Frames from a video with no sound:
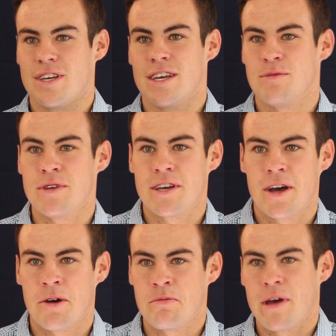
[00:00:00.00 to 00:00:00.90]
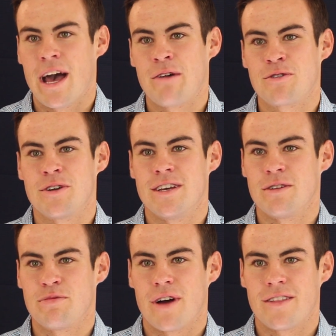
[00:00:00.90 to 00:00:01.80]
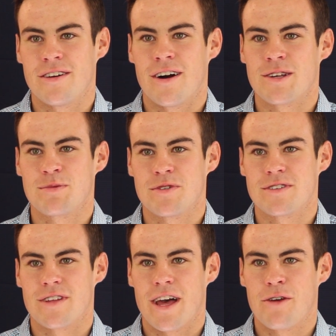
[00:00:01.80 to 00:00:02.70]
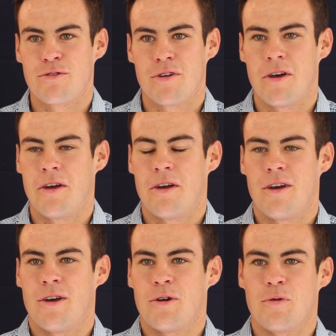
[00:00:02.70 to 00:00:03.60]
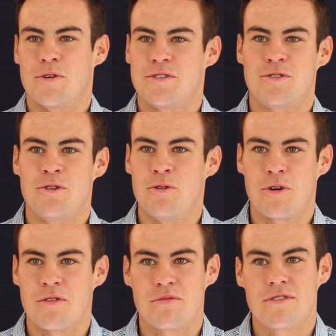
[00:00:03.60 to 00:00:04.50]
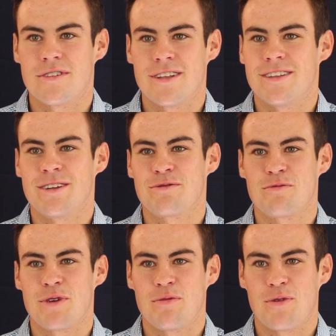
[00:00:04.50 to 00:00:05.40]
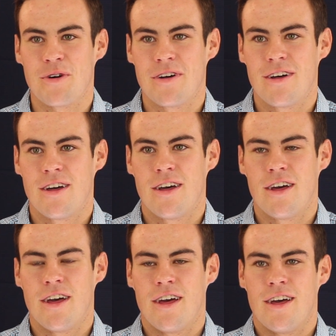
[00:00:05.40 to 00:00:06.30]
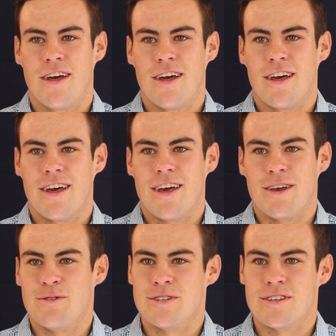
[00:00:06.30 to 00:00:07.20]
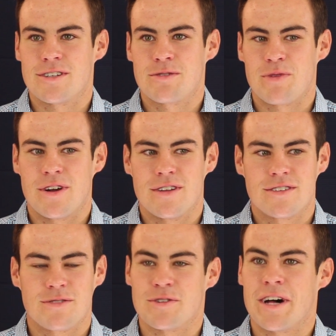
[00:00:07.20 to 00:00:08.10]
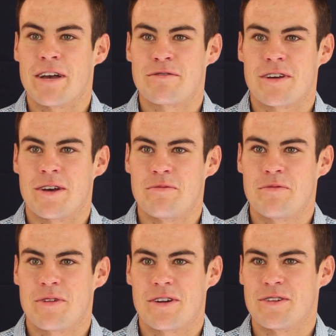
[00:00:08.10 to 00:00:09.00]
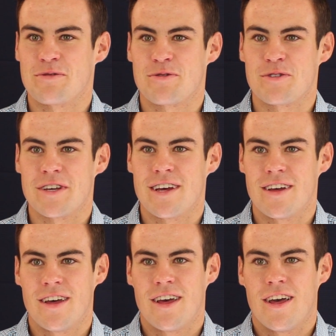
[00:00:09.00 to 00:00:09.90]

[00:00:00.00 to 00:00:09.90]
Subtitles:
that he had become after he had applied the gospel in his life was two completely different people. It was an experience of a lifetime that I'll never forget.